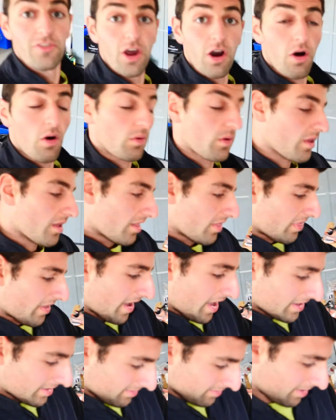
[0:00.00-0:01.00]
known
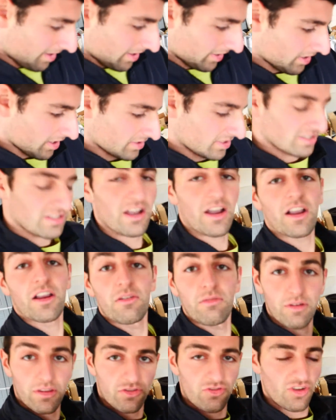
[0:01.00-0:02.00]
that I got
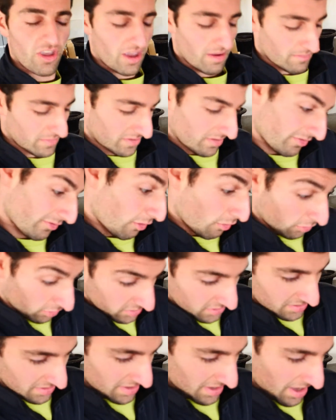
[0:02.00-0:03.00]
stuck with James, of
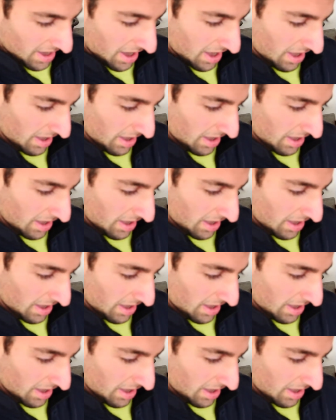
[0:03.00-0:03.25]
course,